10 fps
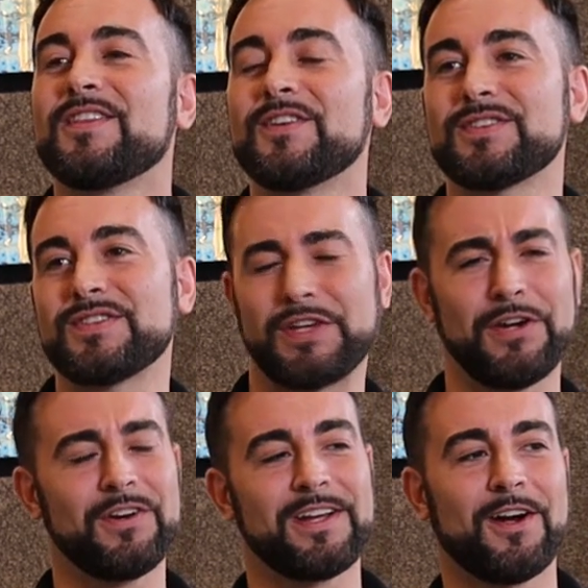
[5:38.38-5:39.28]
there's a
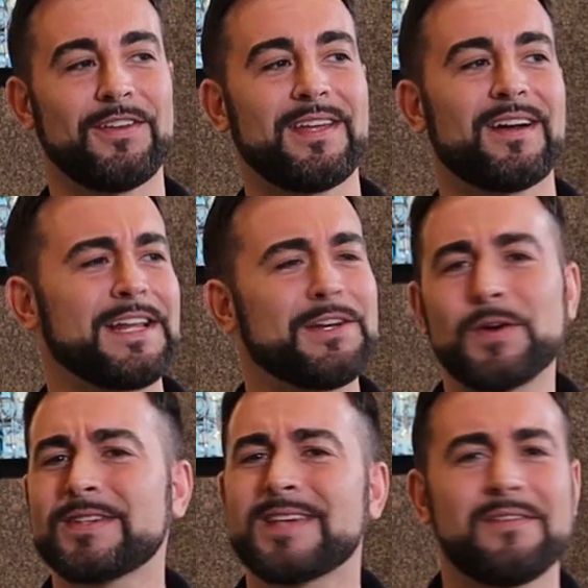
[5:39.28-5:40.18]
security guard there, and he
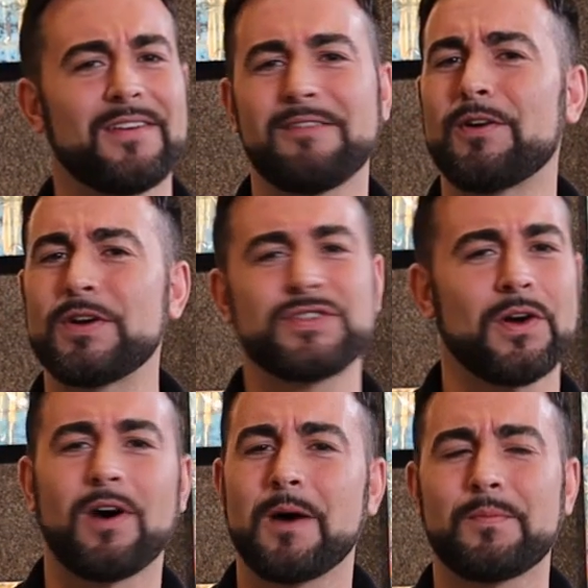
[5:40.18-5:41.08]
noticed I've always
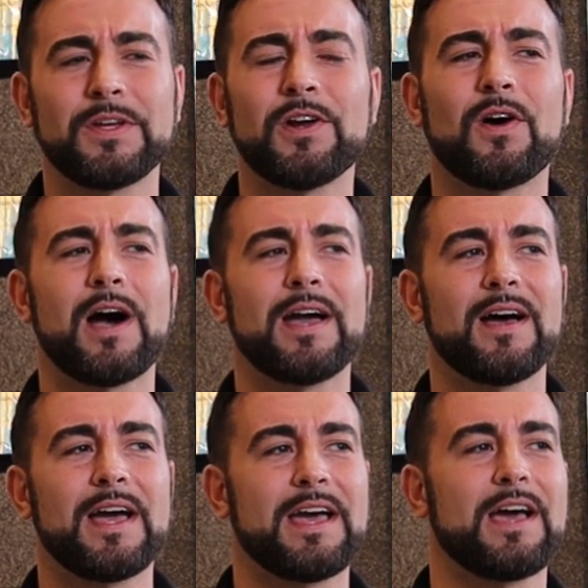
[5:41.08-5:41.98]
show up, you know,
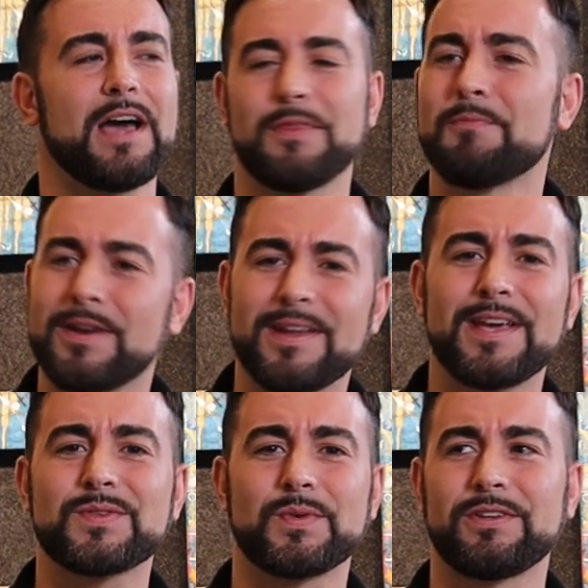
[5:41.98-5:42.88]
on
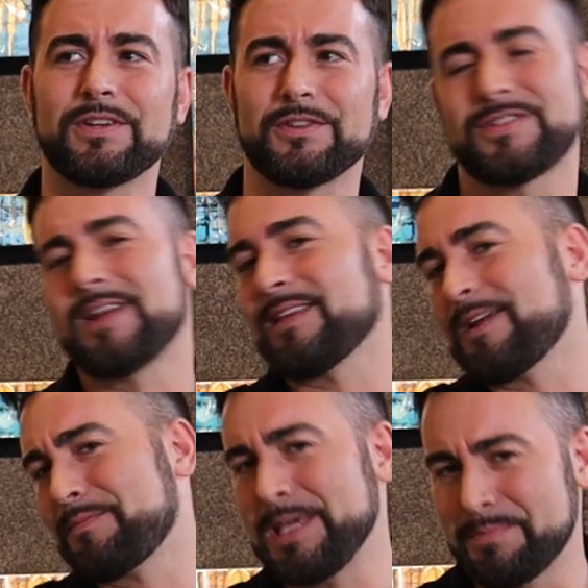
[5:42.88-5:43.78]
Mondays when, you know, there's not a
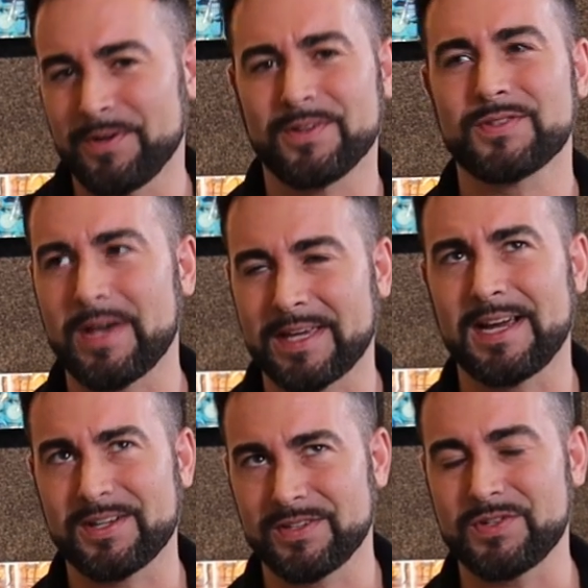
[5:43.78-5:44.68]
lot of people, so I can
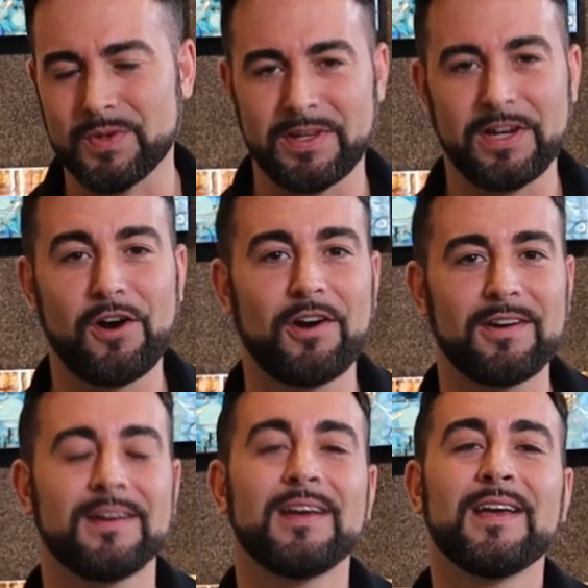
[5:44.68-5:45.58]
actually enjoy the
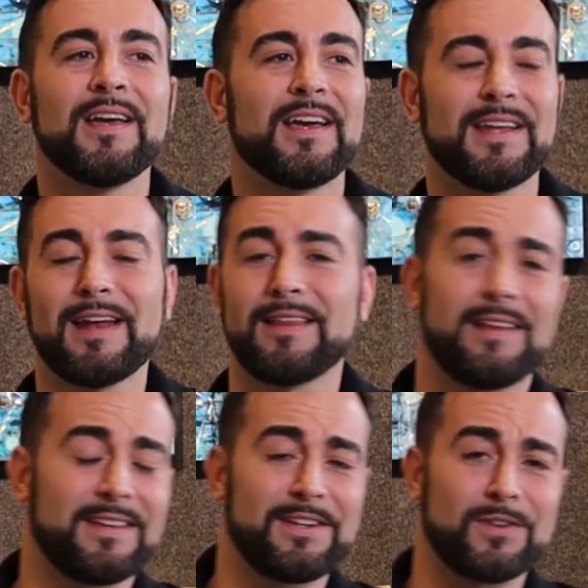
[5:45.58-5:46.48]
art and not a
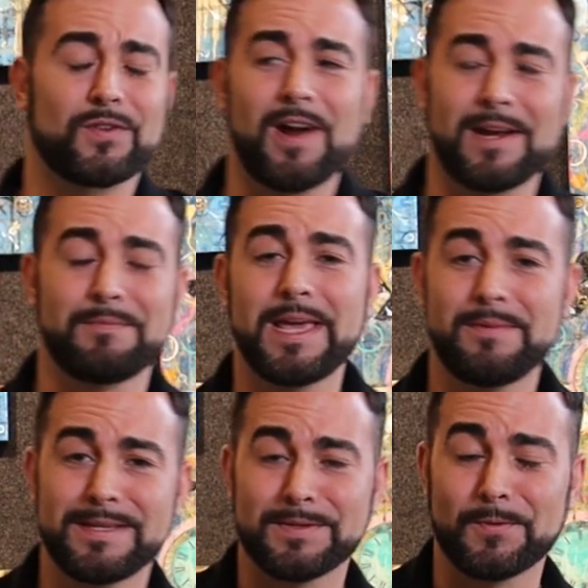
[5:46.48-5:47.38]
lot of, you know, crying
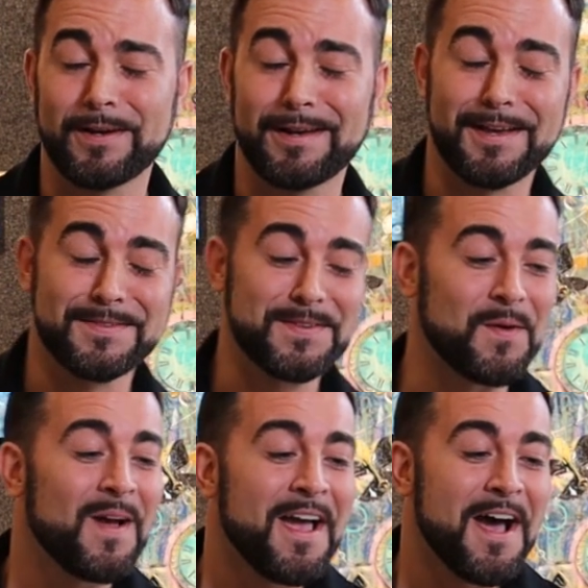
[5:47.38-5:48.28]
babies and whatnot.
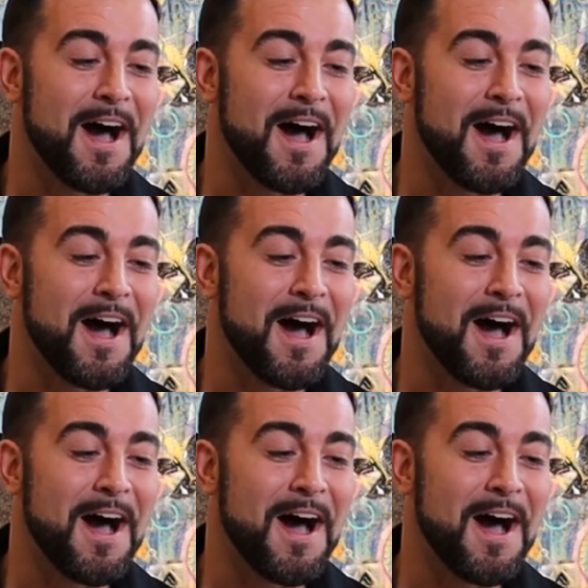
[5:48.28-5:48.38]
So,